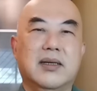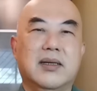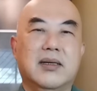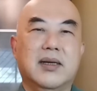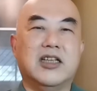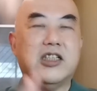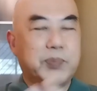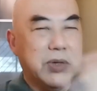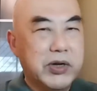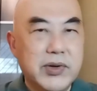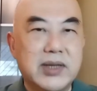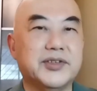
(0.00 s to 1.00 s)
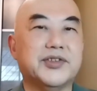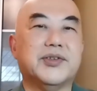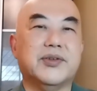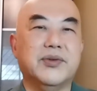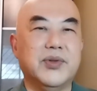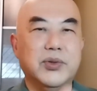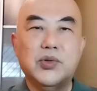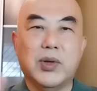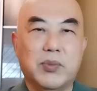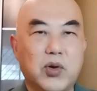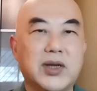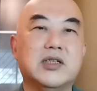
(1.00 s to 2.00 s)
uh, experience, you know, those who
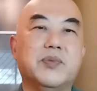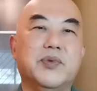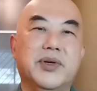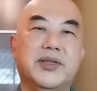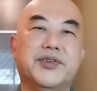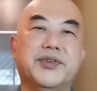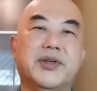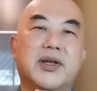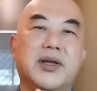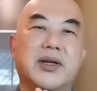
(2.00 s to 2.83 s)
are more experienced,